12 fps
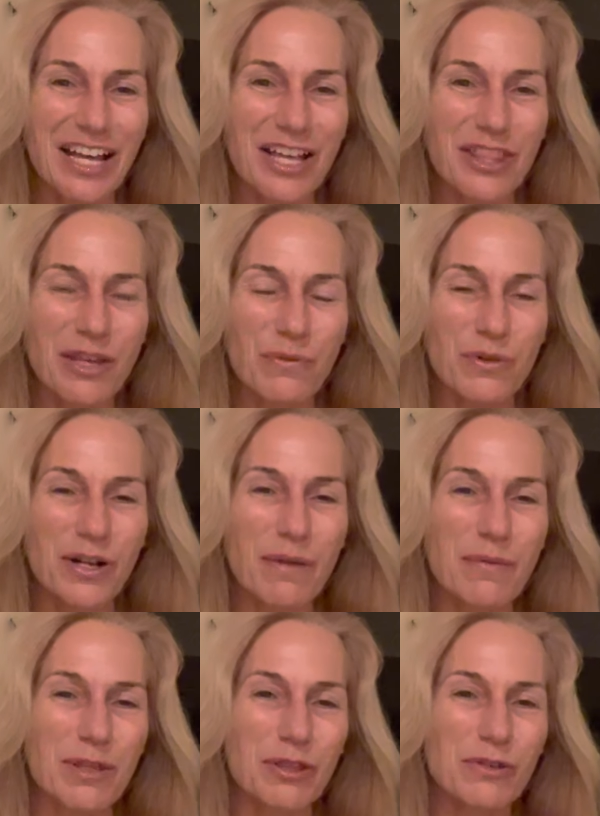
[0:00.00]
that were
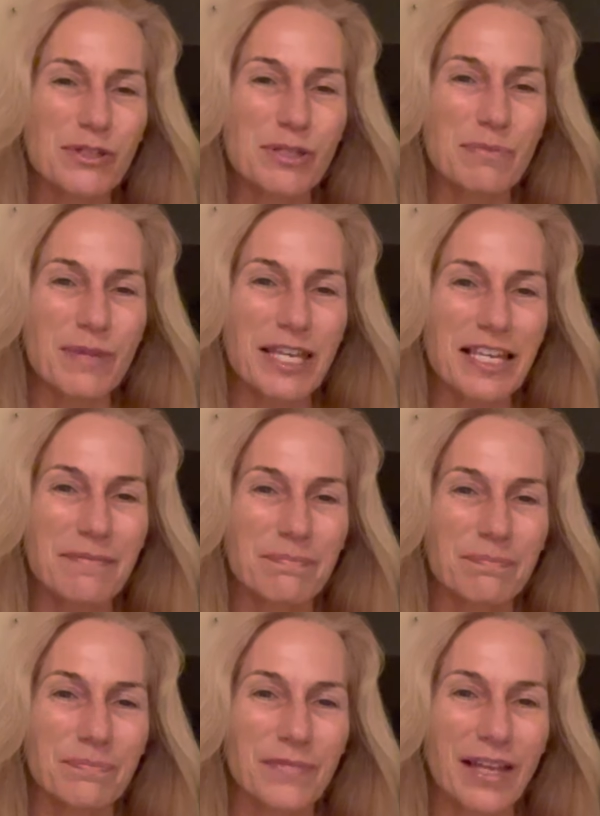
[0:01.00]
coming through to me
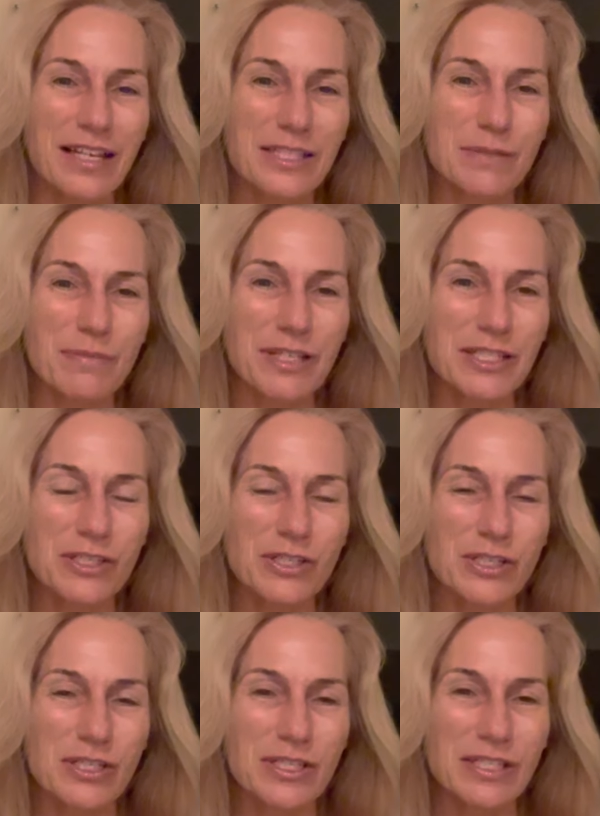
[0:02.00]
as
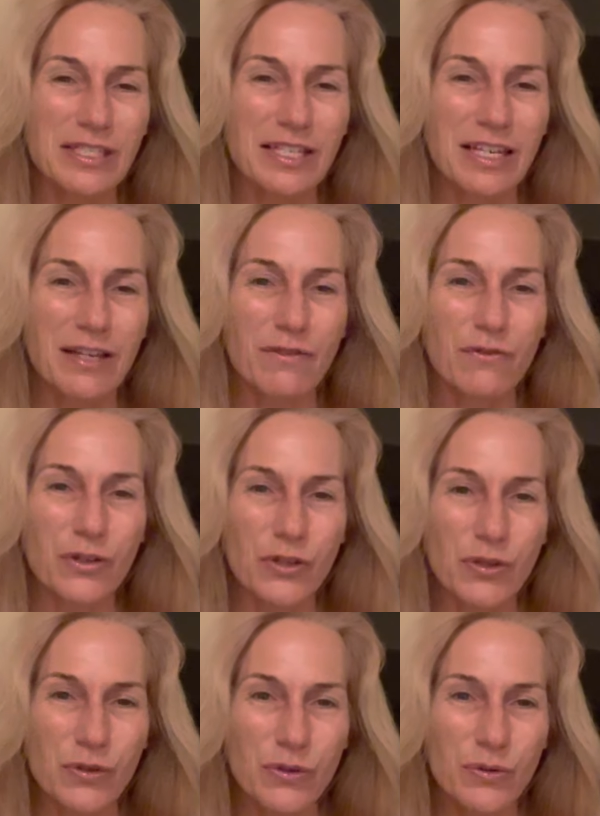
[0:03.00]
messages for
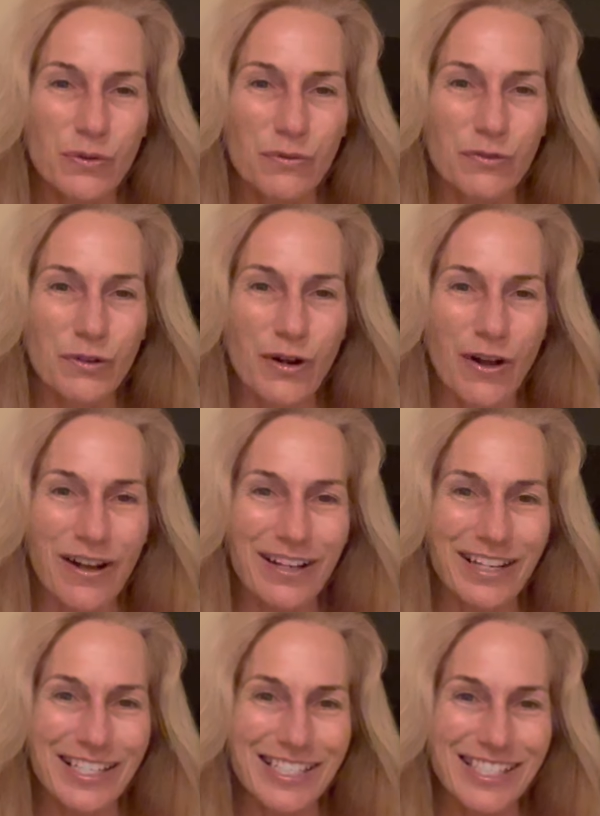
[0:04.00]
you for
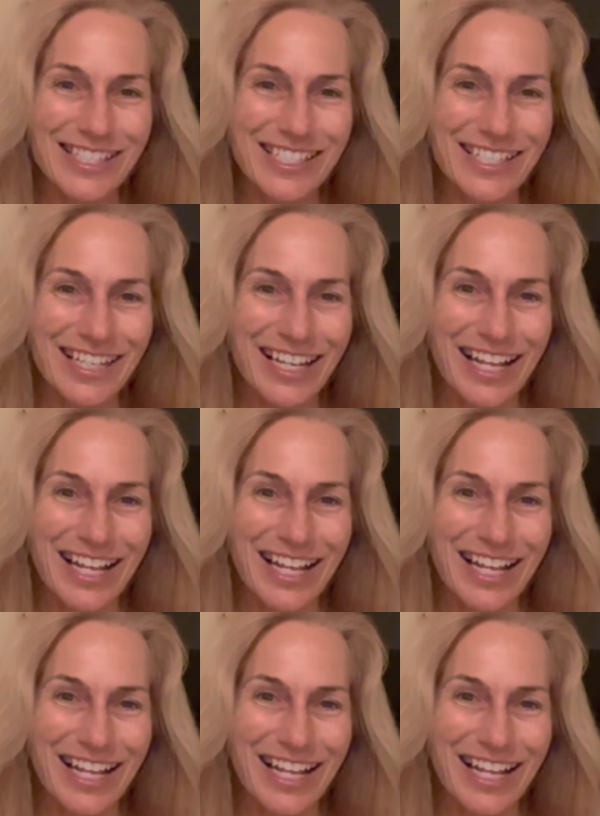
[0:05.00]
August.